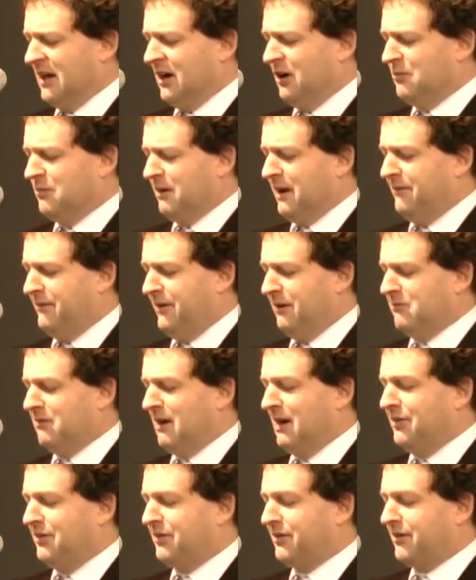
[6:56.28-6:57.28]
I'll briefly
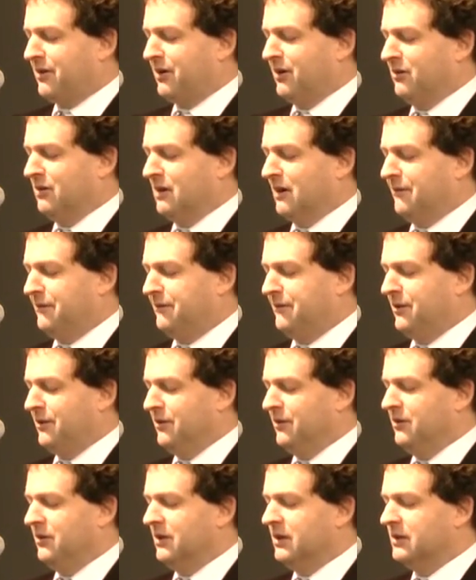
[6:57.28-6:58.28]
run through a
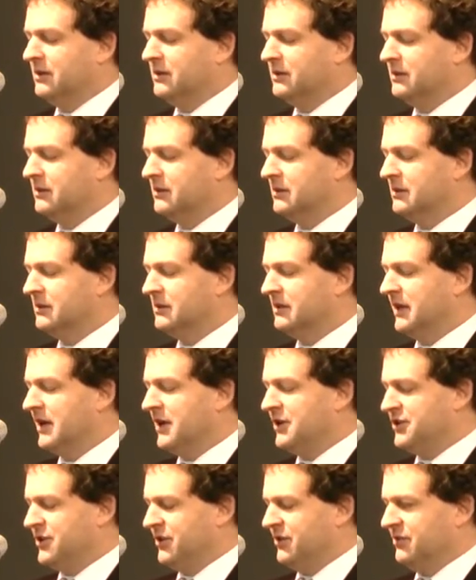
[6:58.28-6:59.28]
few
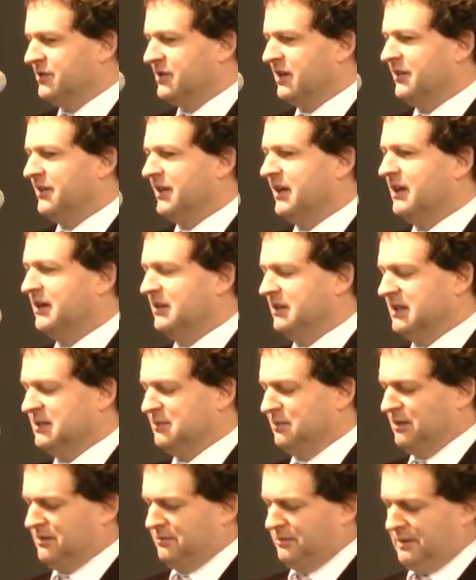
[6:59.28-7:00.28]
issues. I think
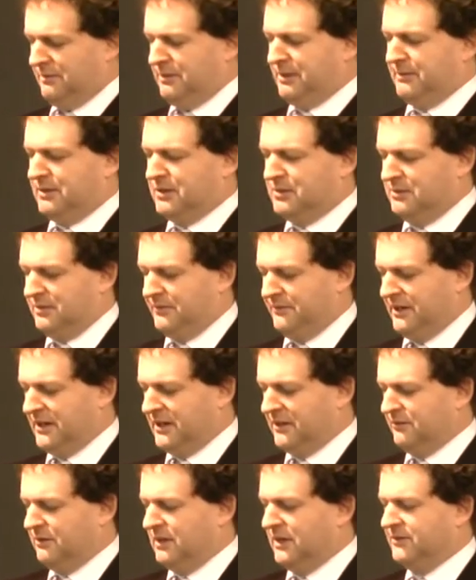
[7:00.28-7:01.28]
this might might be the most
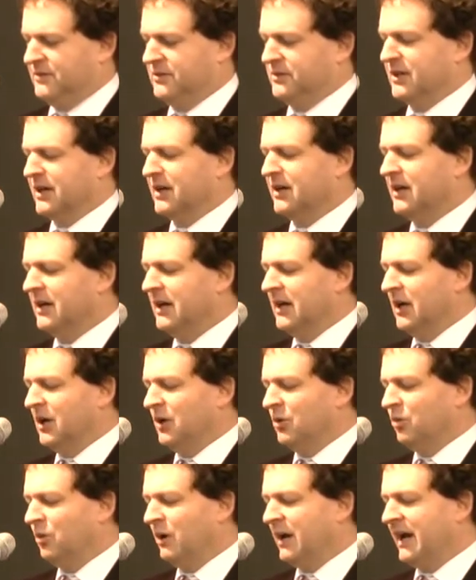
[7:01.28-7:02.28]
effective way of doing
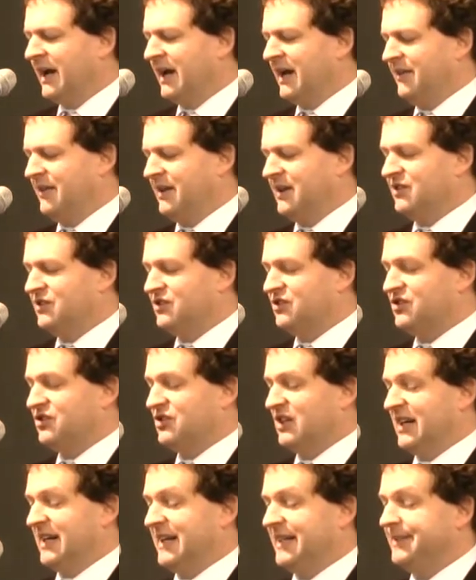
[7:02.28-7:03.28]
it. Where
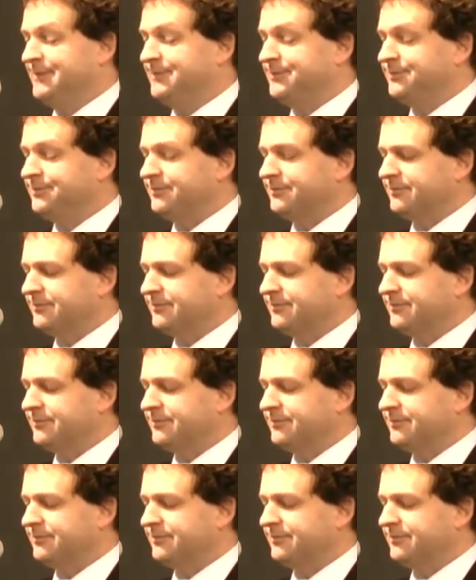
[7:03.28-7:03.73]
there's uh,